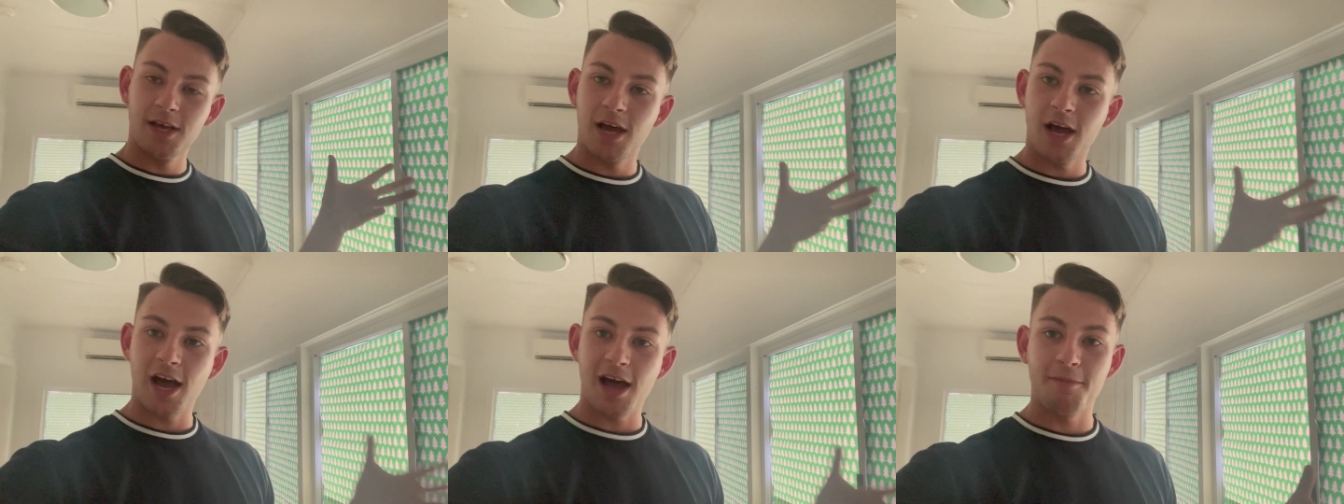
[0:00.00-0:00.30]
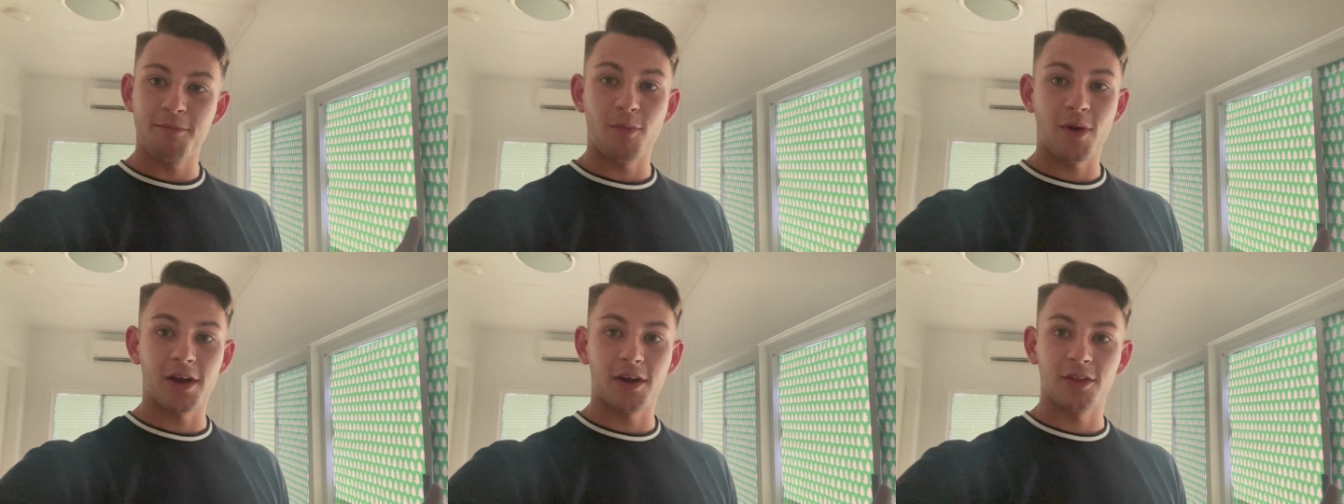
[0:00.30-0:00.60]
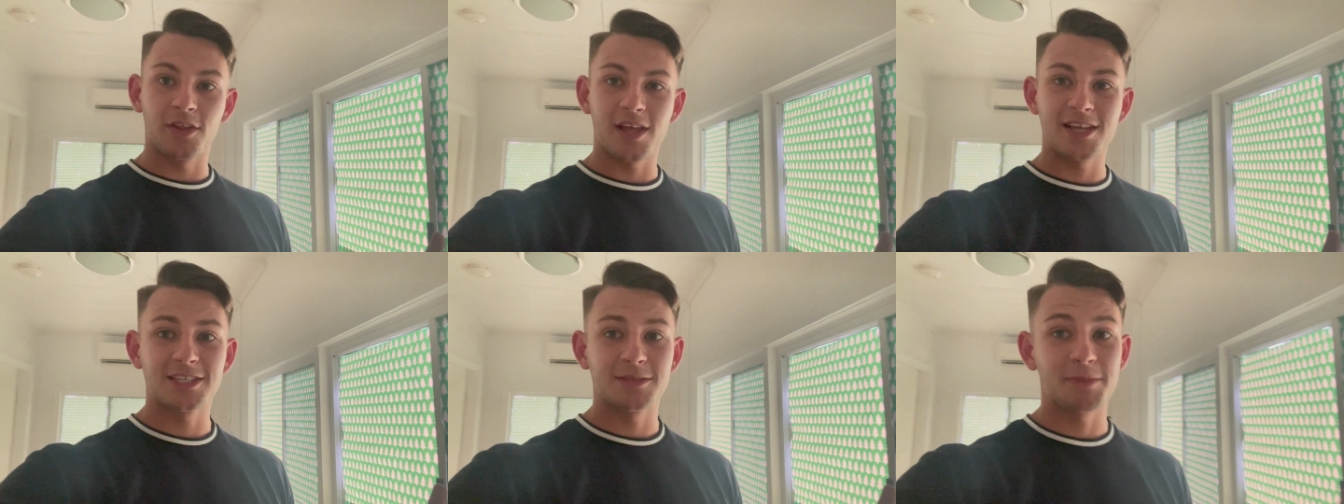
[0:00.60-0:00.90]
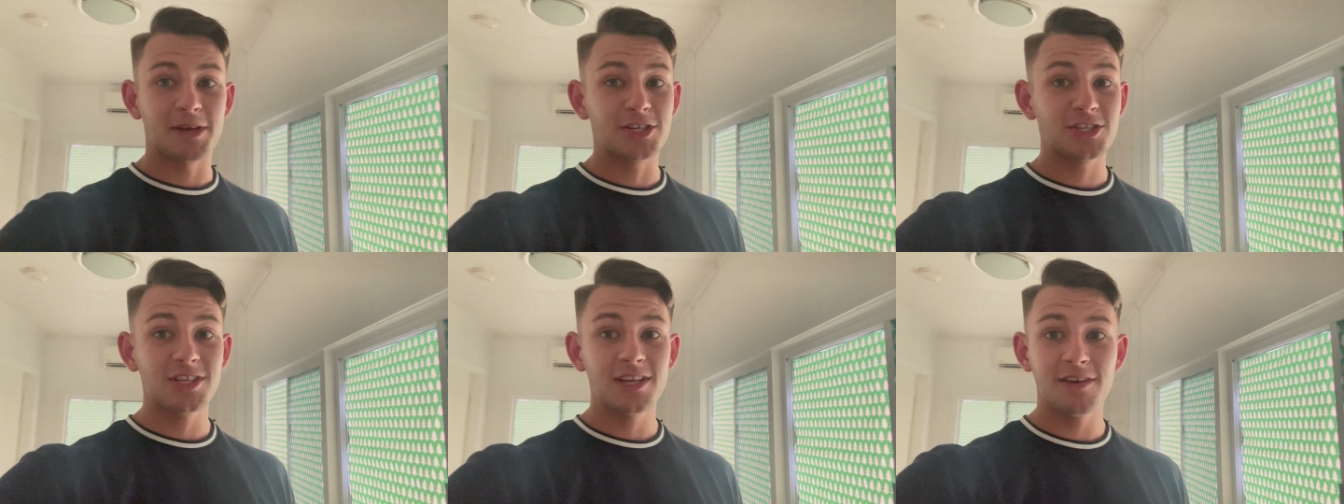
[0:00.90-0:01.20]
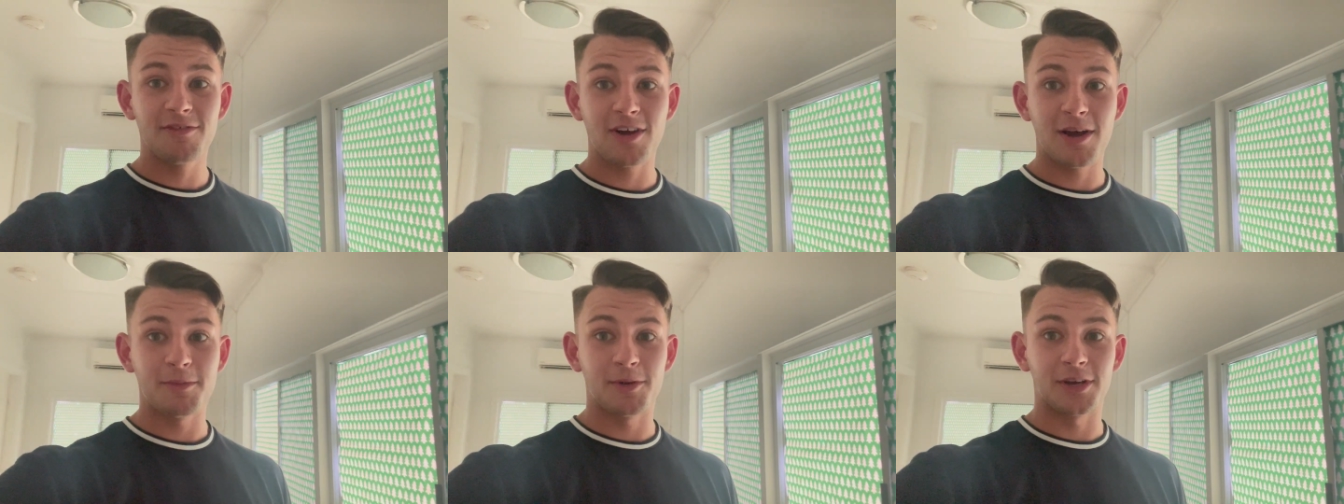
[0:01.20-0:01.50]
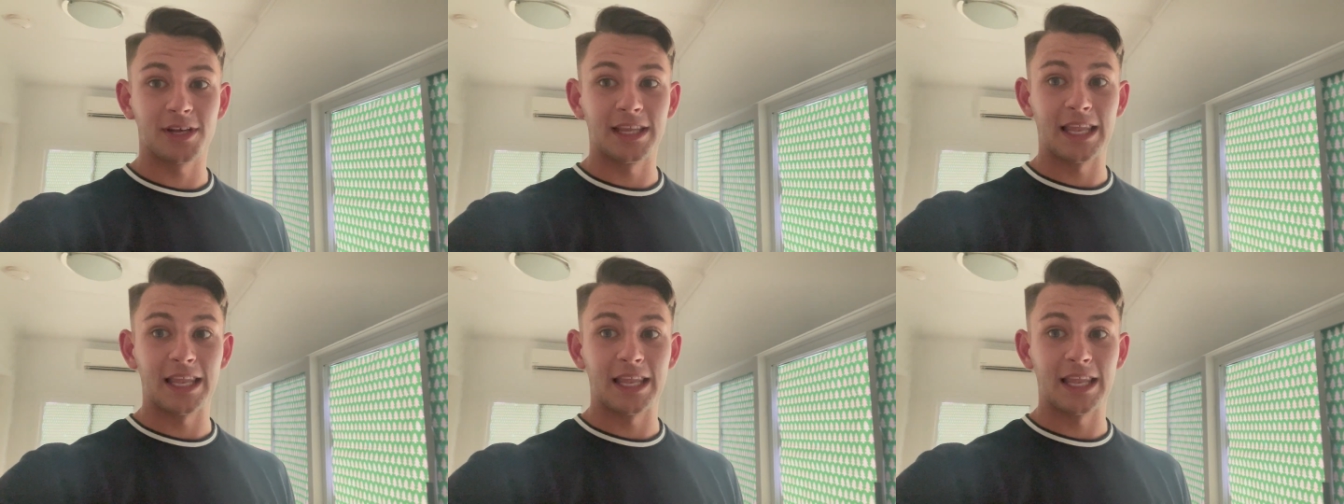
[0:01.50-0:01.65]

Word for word: I'm one of, especially if I'm on a